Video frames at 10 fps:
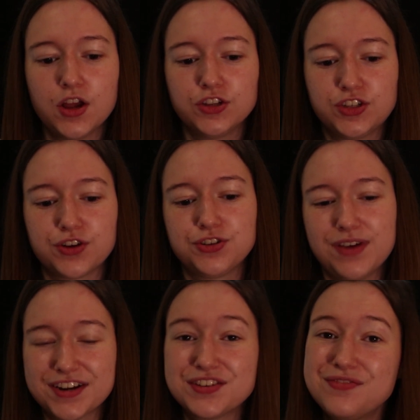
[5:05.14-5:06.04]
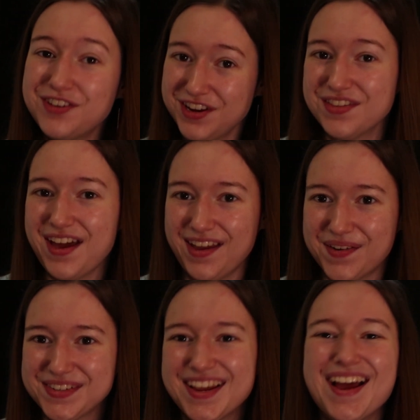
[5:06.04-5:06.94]
So to actually figure that
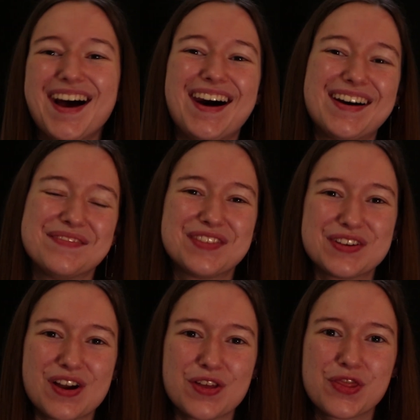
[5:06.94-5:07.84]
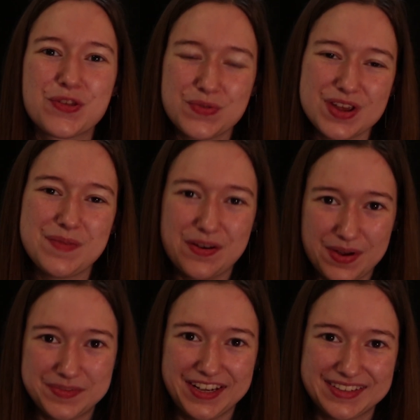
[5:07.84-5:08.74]
out, there are 3 main
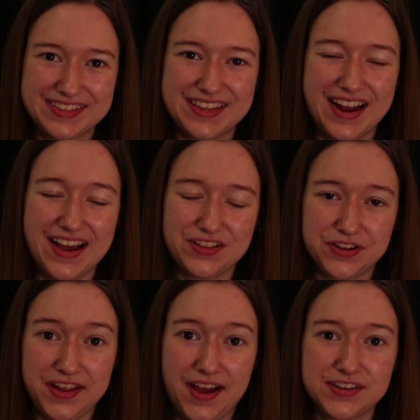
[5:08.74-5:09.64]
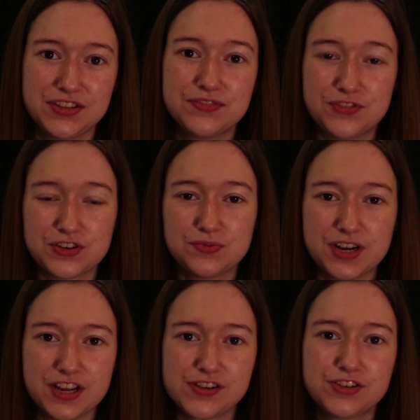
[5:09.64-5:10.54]
websites that I look at. The first
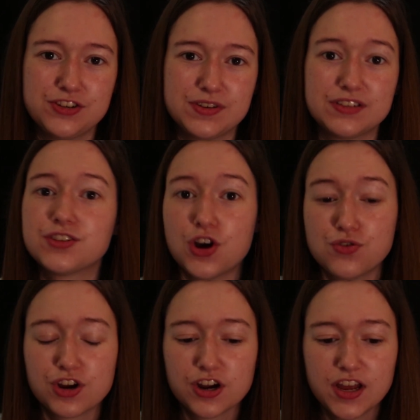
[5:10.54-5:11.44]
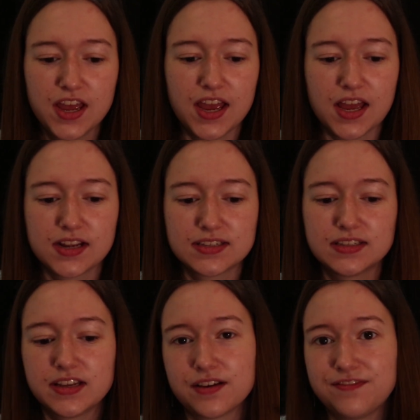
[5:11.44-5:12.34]
one I go to is OCRE. It
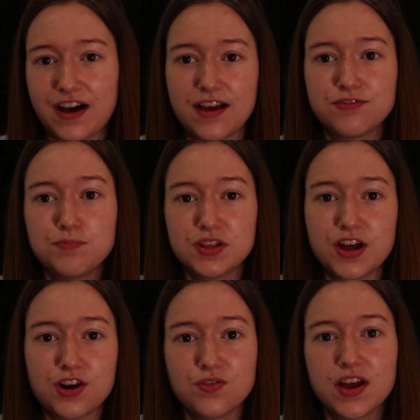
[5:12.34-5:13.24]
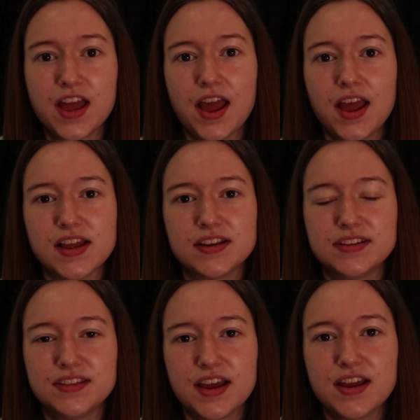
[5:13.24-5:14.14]
is link 5 below,
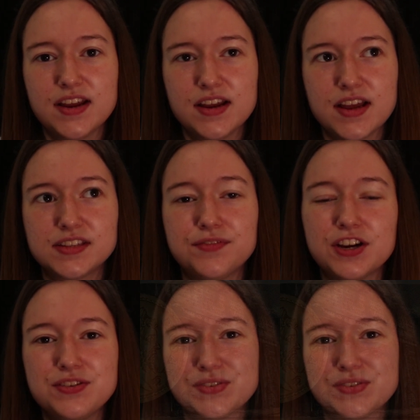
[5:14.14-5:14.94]
and it's a very